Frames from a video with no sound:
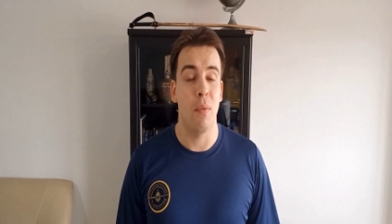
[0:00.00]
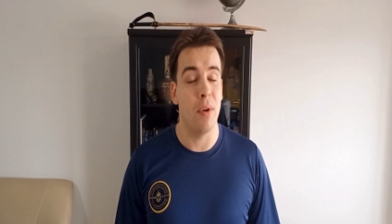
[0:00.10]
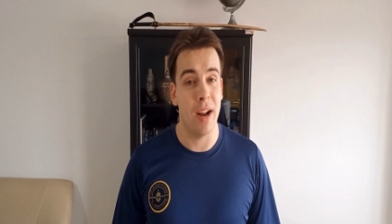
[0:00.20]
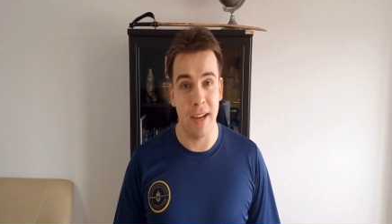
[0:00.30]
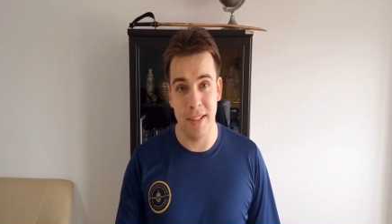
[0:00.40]

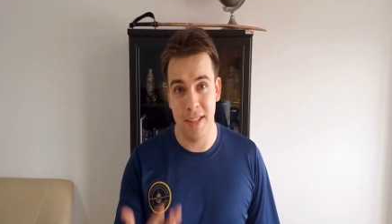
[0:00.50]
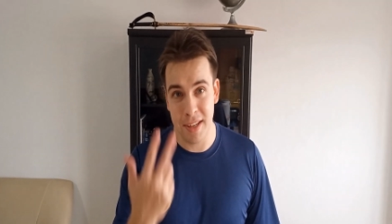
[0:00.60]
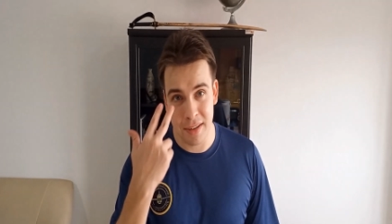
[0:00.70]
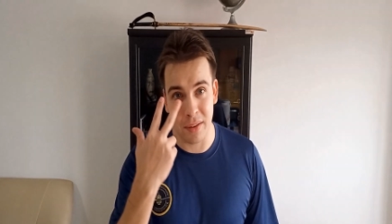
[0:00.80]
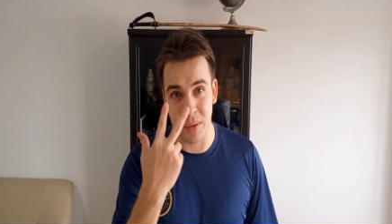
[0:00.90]
What I
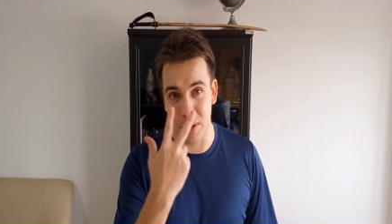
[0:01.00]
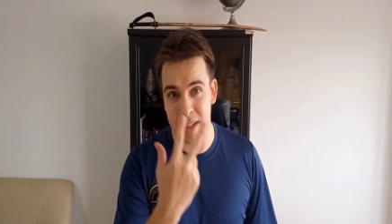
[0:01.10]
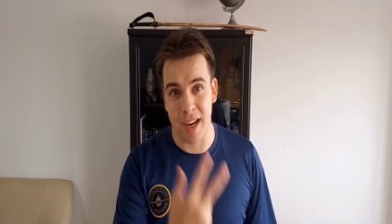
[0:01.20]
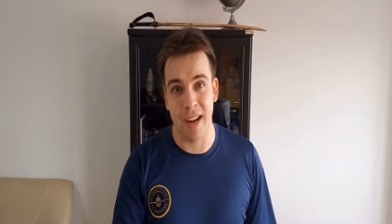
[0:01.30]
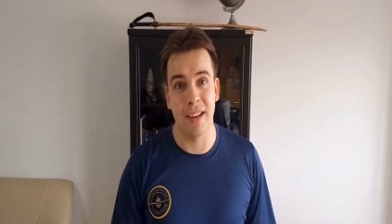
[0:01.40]
didn't
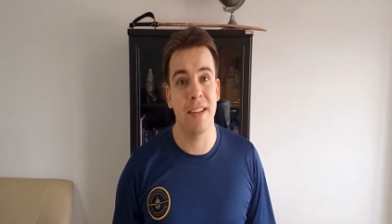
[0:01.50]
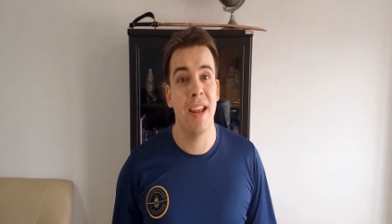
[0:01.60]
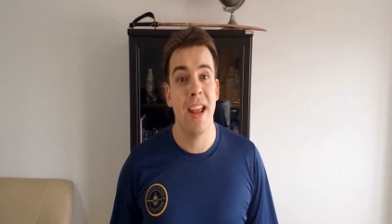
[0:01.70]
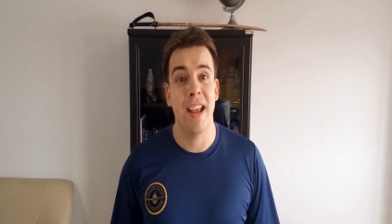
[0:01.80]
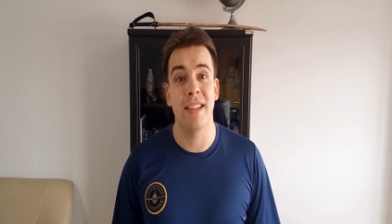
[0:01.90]
understand
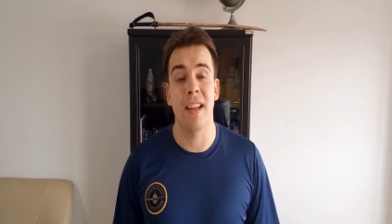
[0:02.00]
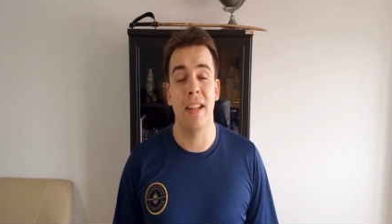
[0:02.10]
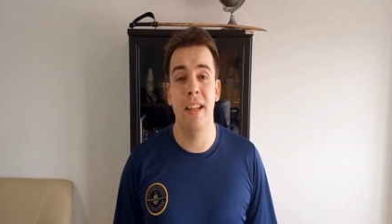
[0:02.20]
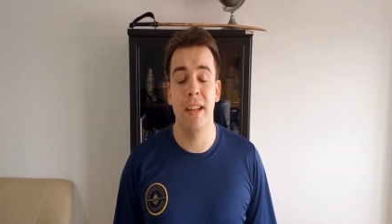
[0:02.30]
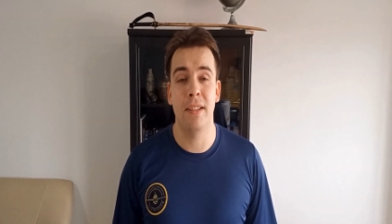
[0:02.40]
is
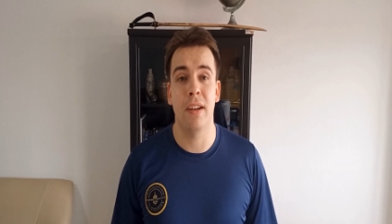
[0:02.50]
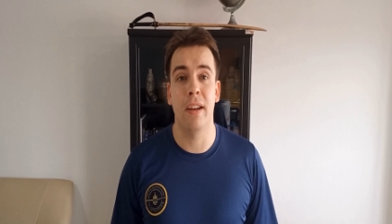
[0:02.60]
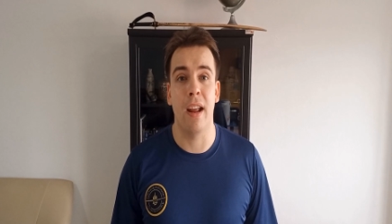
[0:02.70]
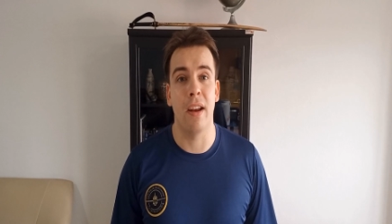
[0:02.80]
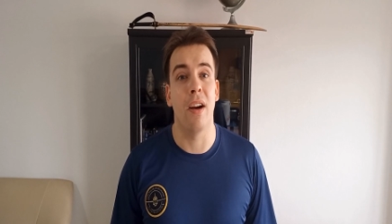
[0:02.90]
that he had done
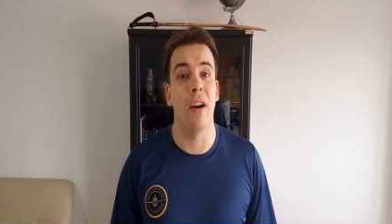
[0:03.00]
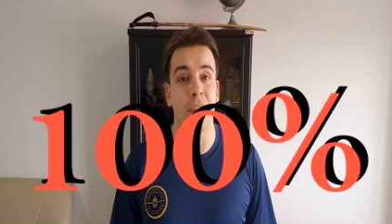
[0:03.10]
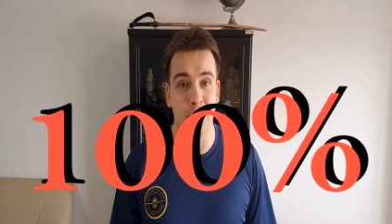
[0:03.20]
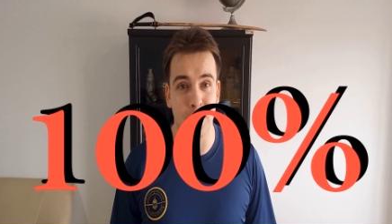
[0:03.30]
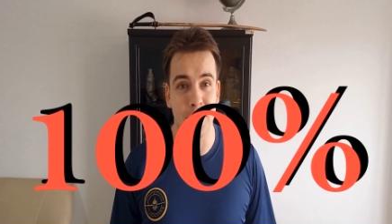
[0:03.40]
it at
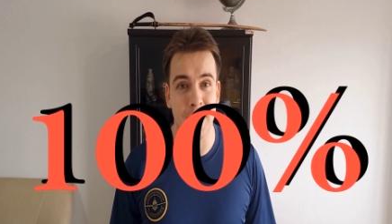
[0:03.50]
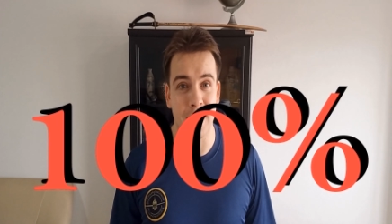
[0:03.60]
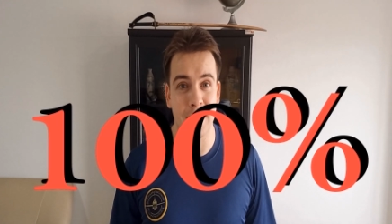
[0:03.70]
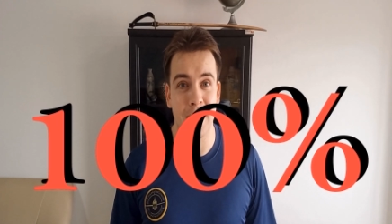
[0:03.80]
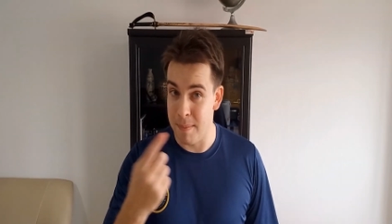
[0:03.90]

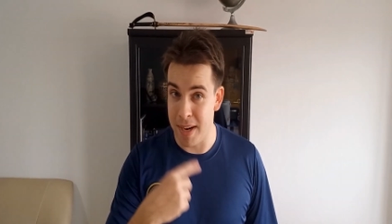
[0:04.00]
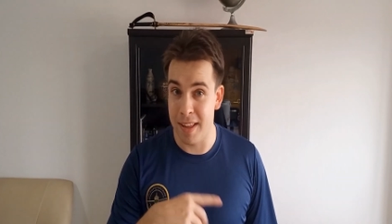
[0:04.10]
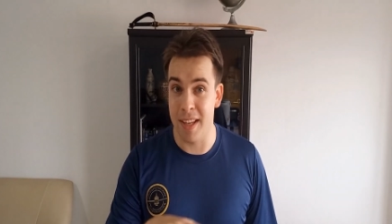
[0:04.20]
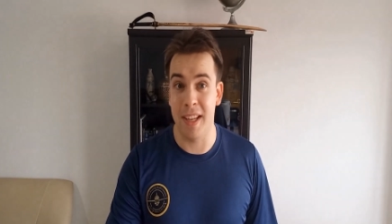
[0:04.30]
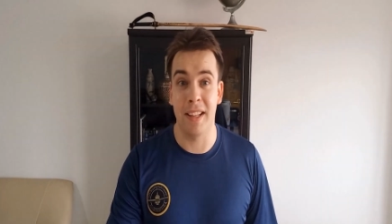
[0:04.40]
100%. Me
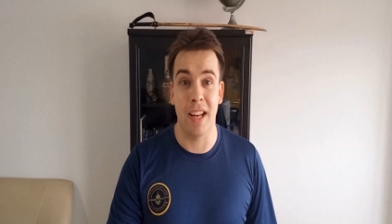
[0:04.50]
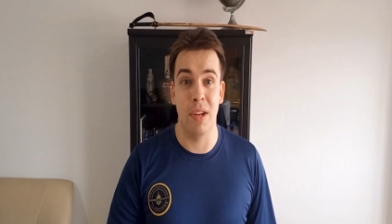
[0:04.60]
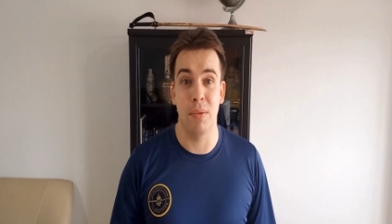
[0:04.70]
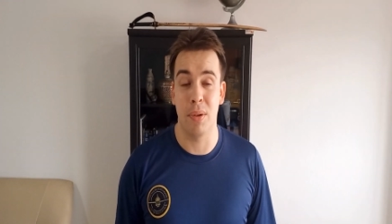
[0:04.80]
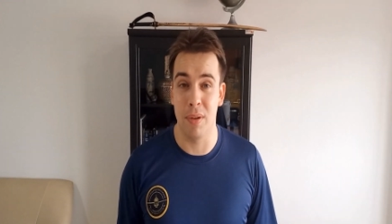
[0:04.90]
thinking that
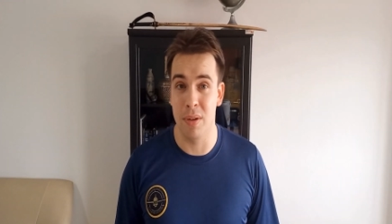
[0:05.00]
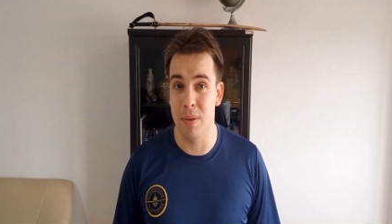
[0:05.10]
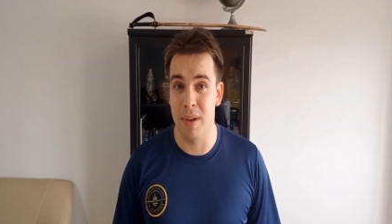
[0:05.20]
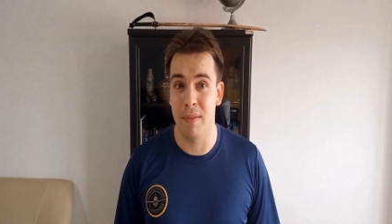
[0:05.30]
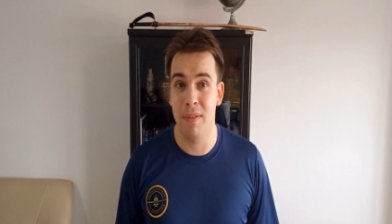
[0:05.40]
he was going to
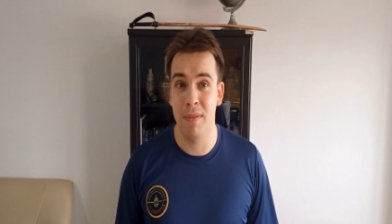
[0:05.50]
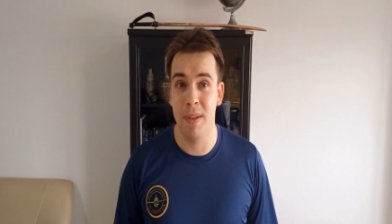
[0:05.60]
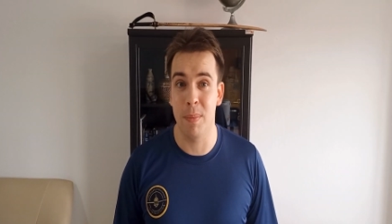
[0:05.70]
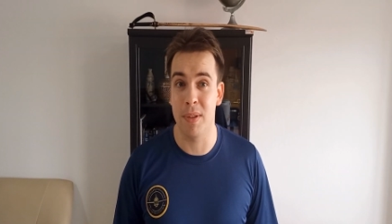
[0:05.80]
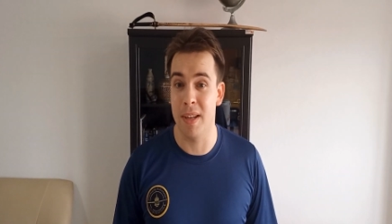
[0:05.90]
do it at
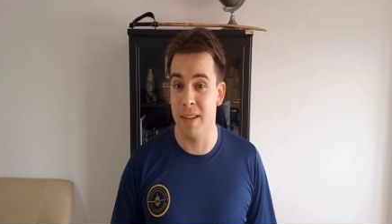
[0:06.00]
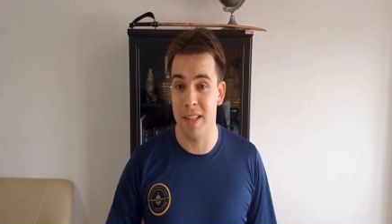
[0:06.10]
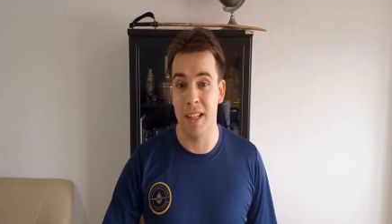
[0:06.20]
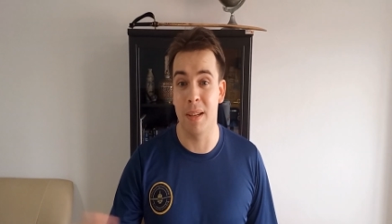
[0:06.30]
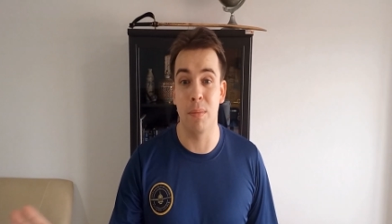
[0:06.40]
50%,
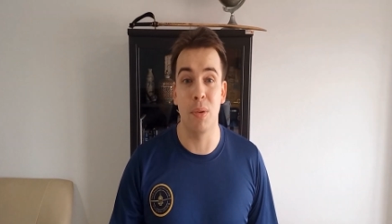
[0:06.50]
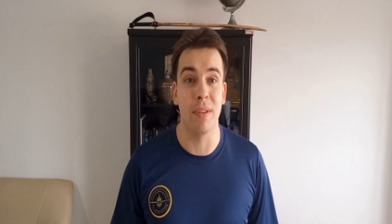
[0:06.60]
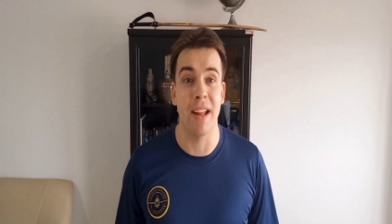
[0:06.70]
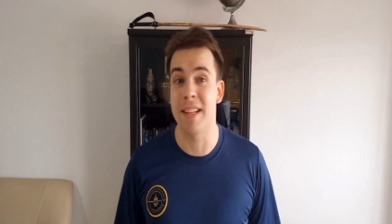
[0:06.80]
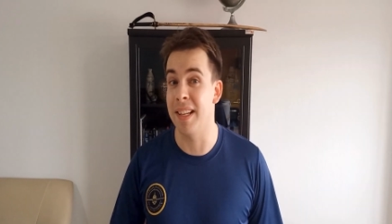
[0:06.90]
seeing him do
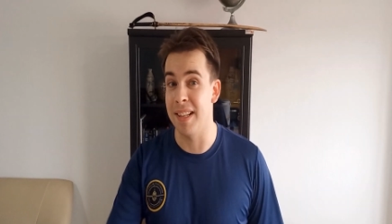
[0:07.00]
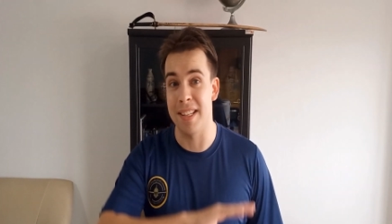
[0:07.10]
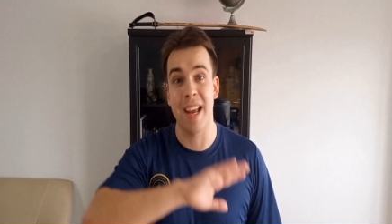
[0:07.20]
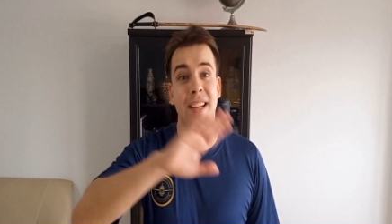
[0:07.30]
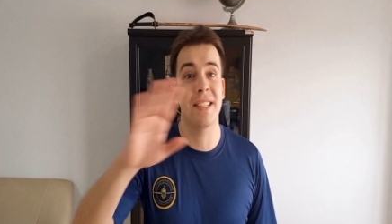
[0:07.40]
that
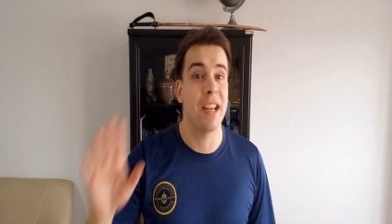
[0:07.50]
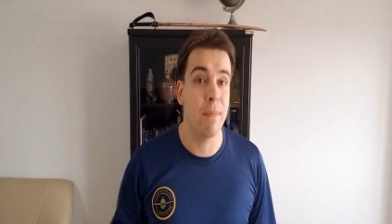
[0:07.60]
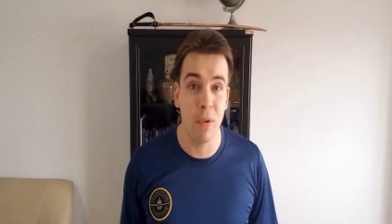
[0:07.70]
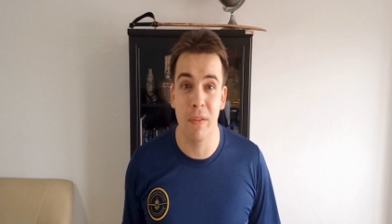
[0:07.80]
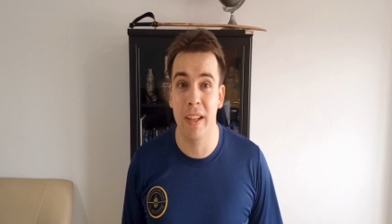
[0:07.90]
exact
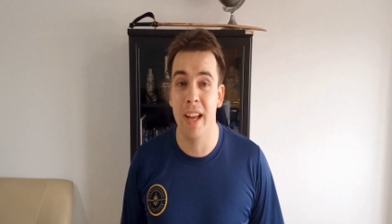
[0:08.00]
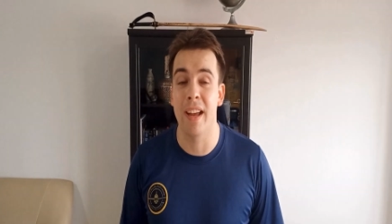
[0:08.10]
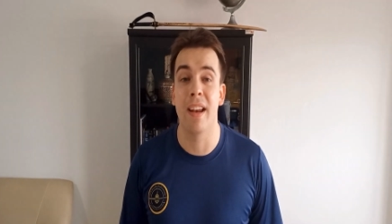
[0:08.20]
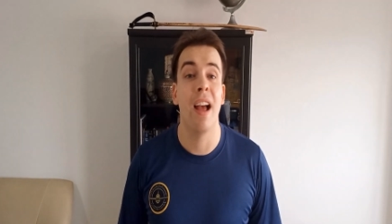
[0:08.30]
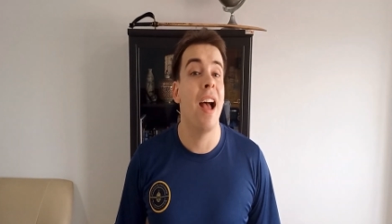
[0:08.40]
same move
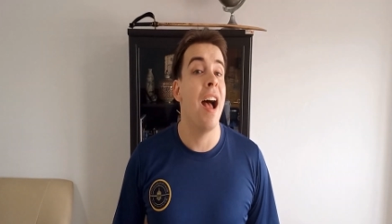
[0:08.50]
again,